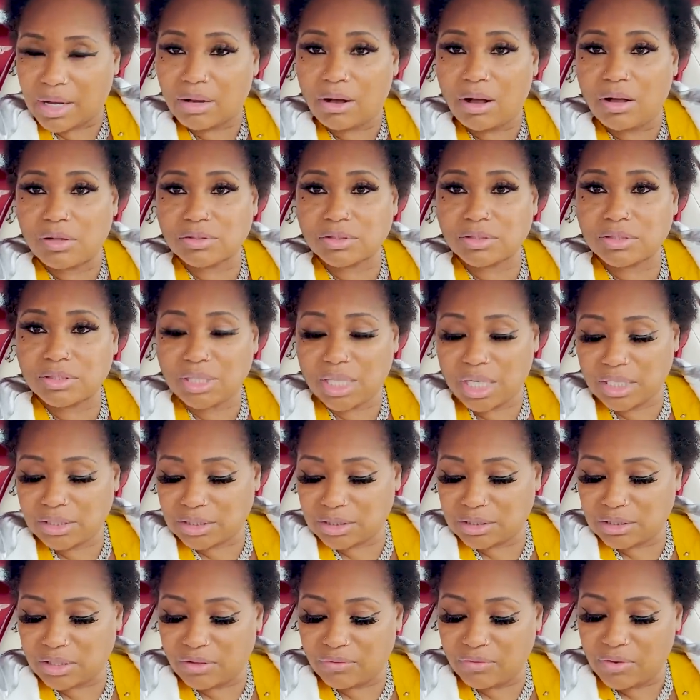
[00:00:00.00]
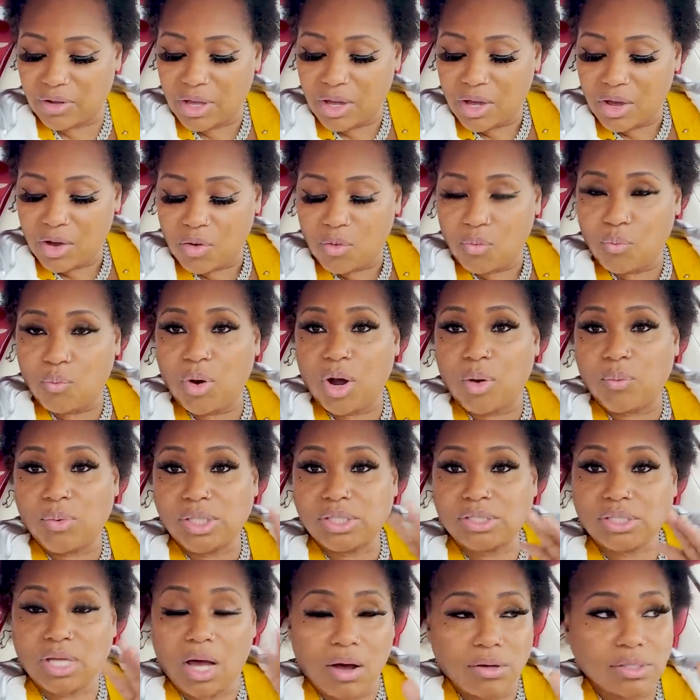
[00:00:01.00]
consultation of what we
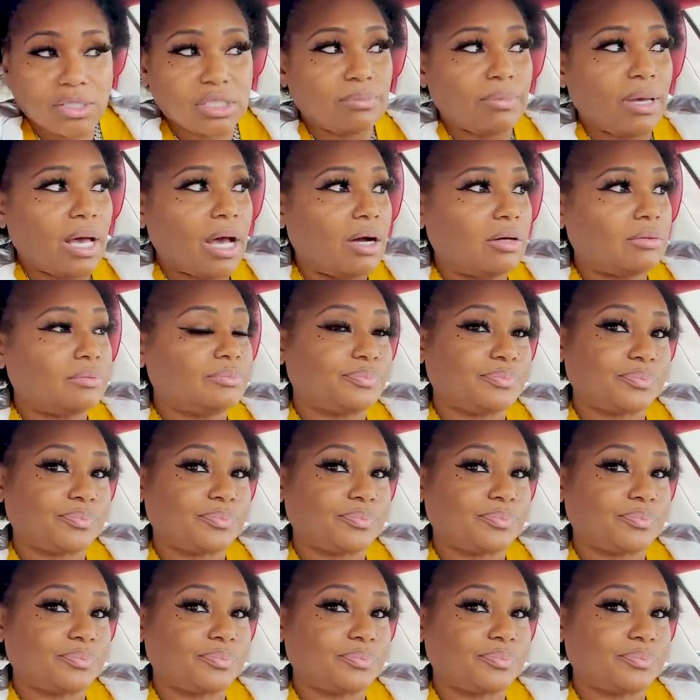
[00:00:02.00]
talked about.